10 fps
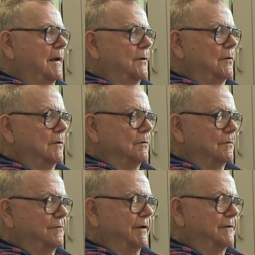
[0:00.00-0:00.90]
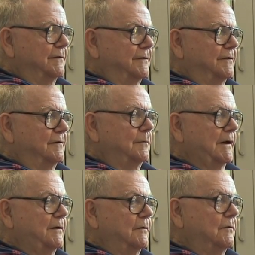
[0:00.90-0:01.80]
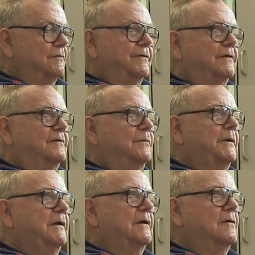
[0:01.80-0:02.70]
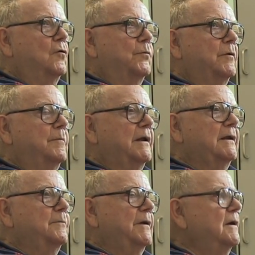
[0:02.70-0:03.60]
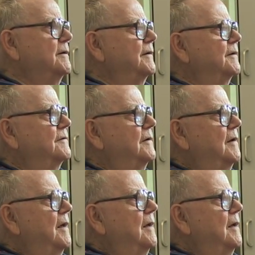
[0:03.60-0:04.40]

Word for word: And you don't fix a system like you don't fix the money, corporate money in politics,